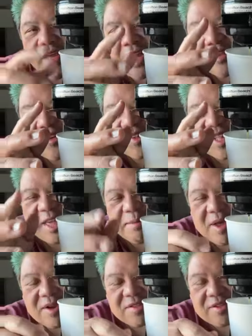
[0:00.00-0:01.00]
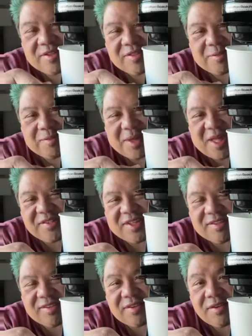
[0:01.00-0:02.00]
It just came out of the
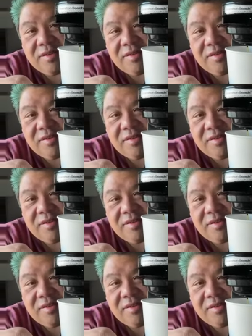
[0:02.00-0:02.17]
basket.